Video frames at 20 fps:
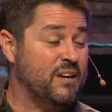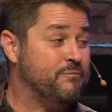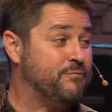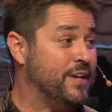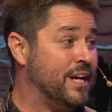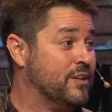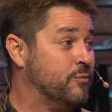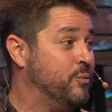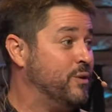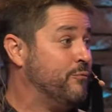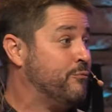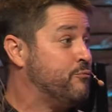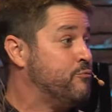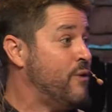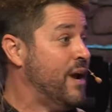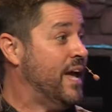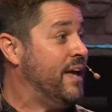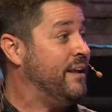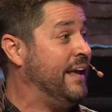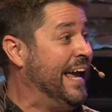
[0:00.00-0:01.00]
In fact, we've
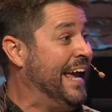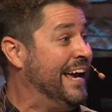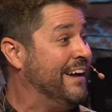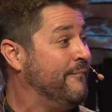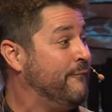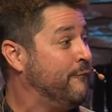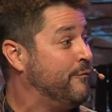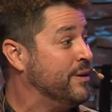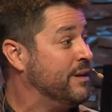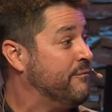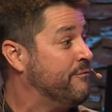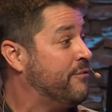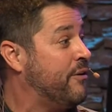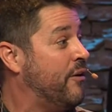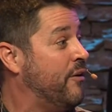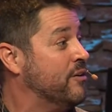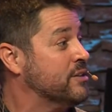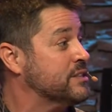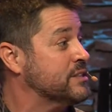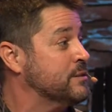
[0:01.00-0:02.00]
read every
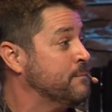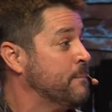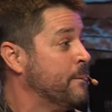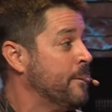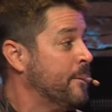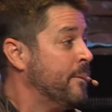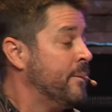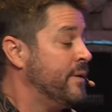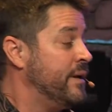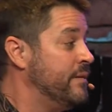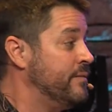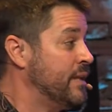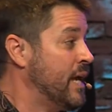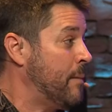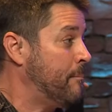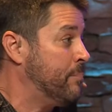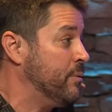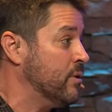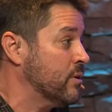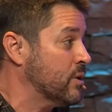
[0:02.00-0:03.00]
verse in
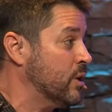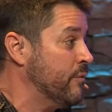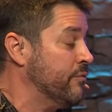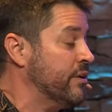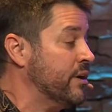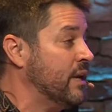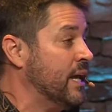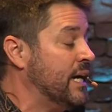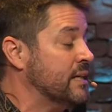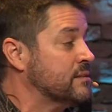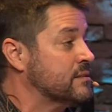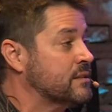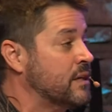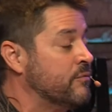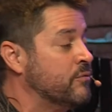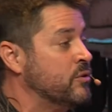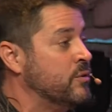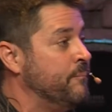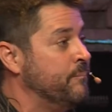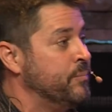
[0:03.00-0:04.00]
that book over the last
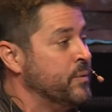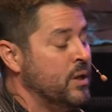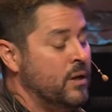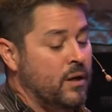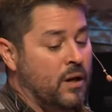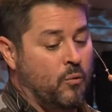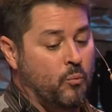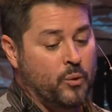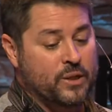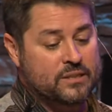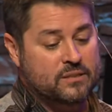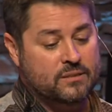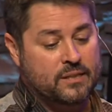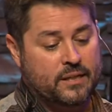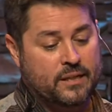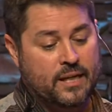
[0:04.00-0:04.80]
several Wednesday